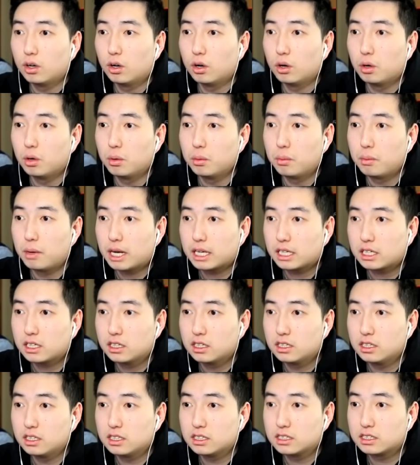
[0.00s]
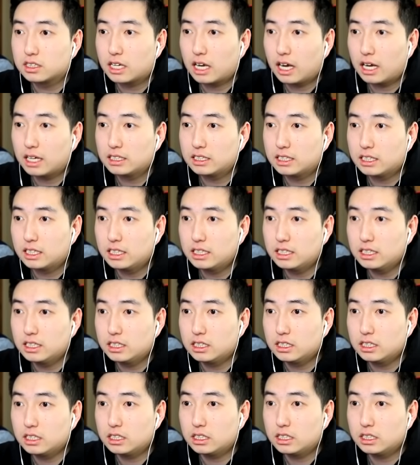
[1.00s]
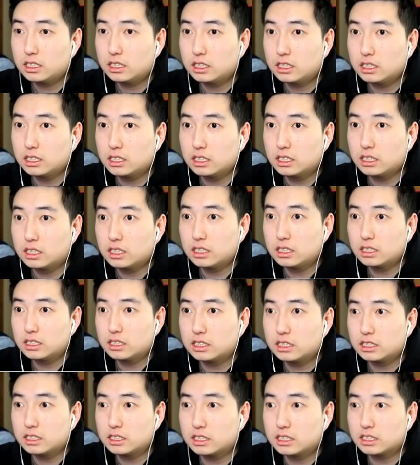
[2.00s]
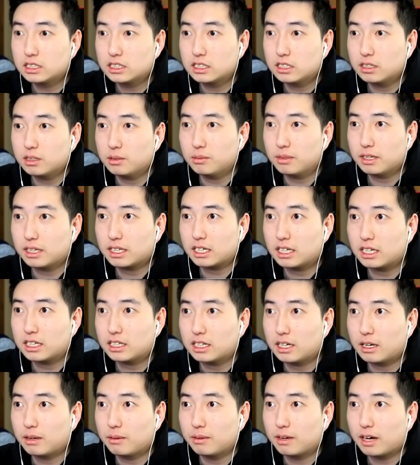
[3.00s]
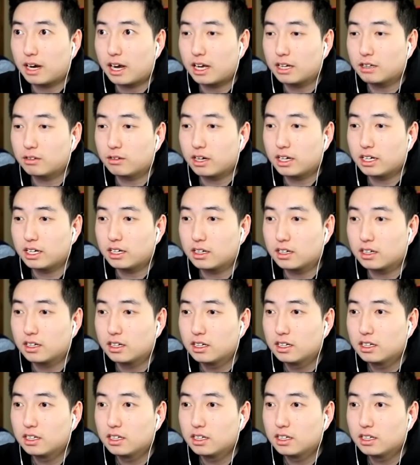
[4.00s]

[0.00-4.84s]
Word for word: Oh my goodness, guys. He, Jesus. Oh my god. I want to hide right here.